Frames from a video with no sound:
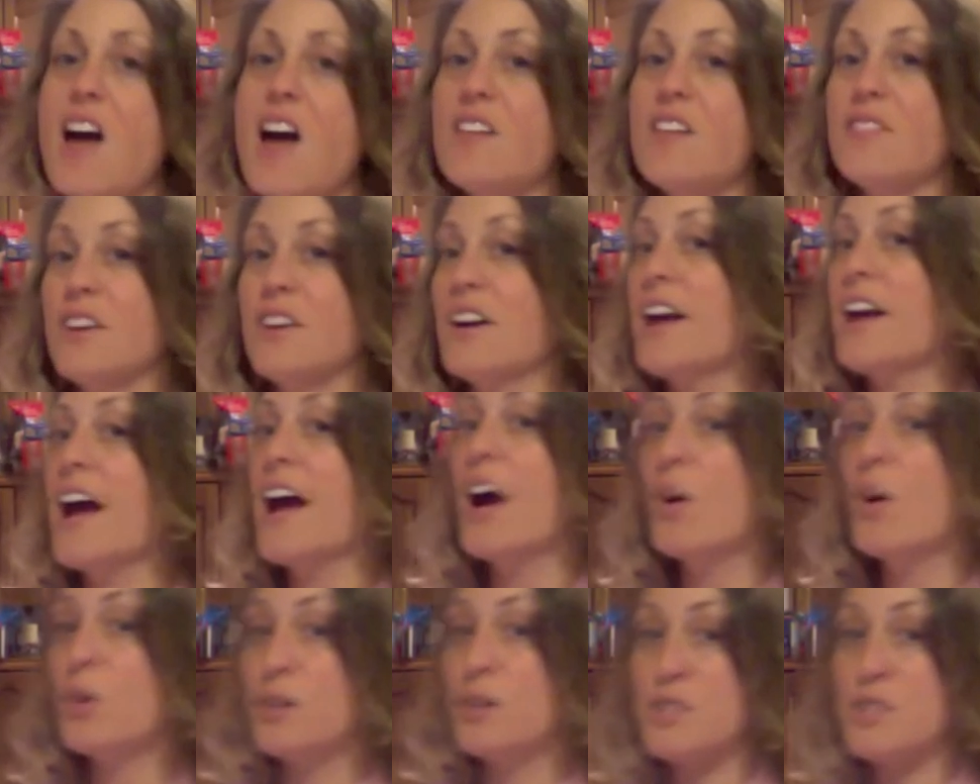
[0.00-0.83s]
for an
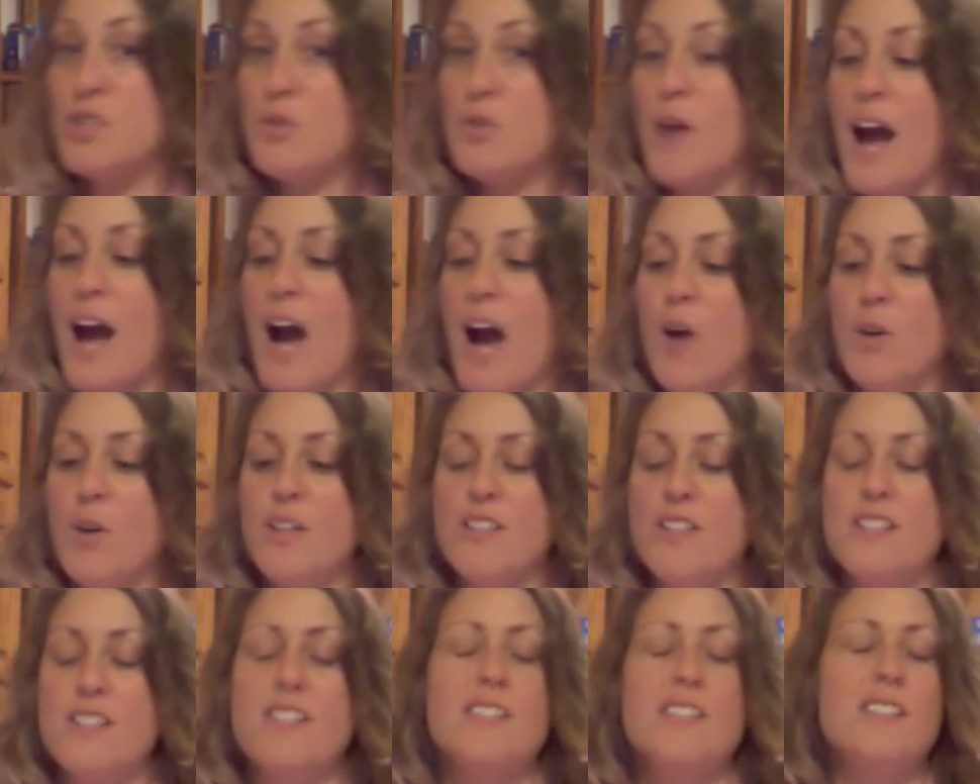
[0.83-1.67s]
hour or 2 hours,
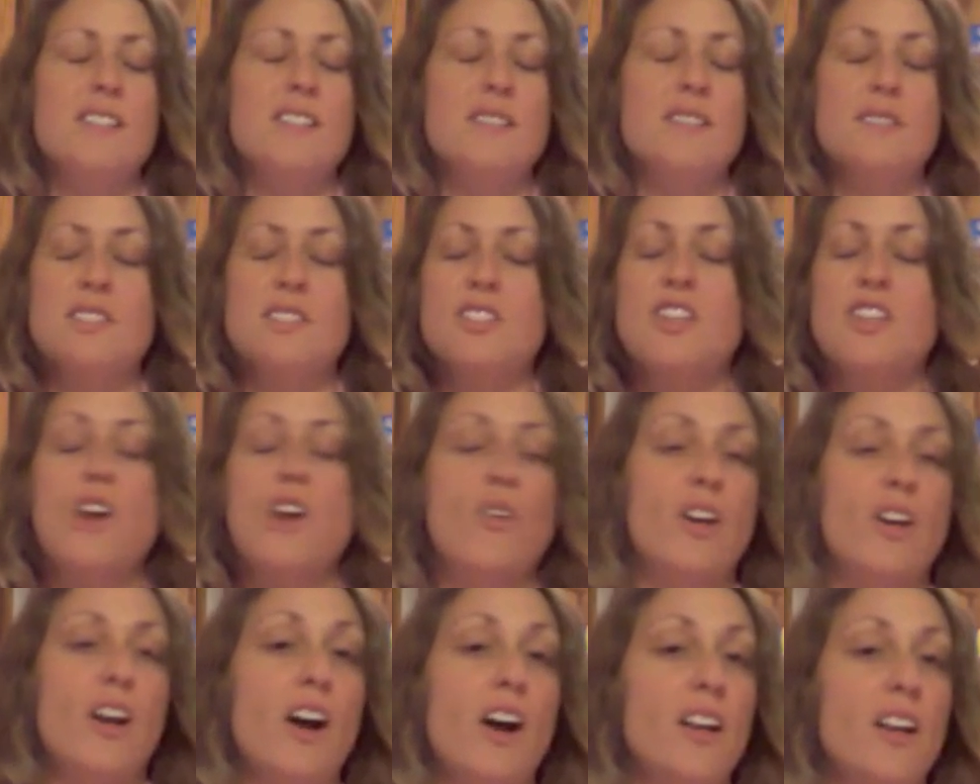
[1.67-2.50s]
and it's going to soak
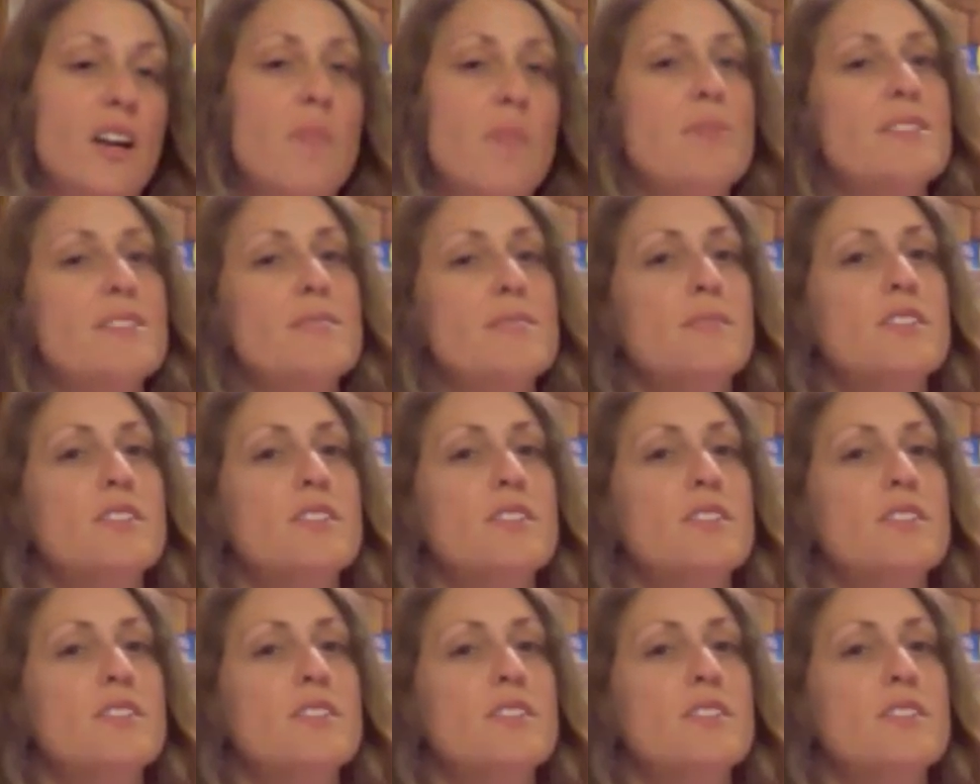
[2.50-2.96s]
it all up. It's going to be